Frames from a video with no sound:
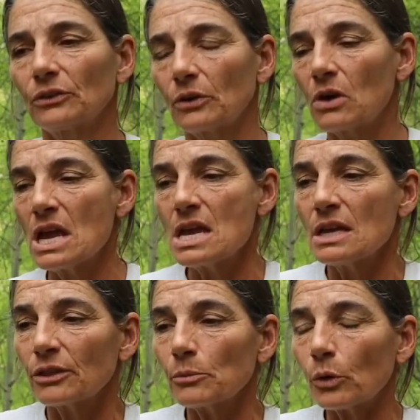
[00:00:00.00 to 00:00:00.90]
So
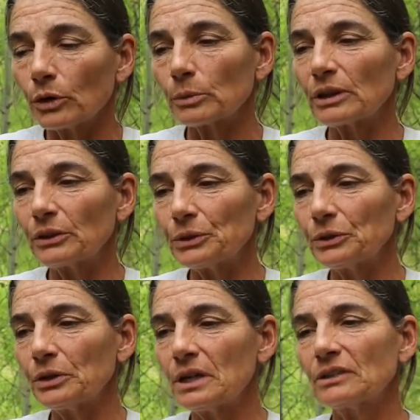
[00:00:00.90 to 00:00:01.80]
the more we
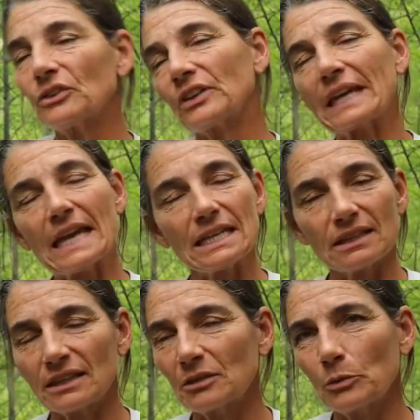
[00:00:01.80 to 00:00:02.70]
learn, just like
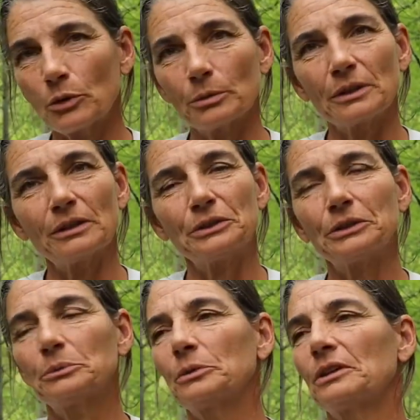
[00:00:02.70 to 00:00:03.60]
anything, the more we
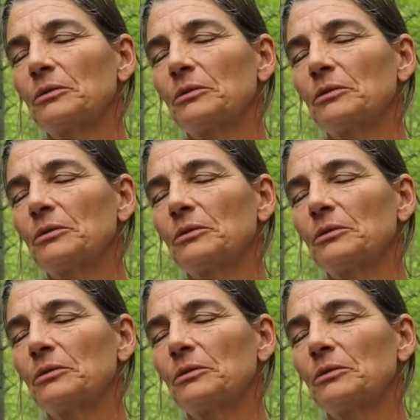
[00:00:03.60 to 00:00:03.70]
learn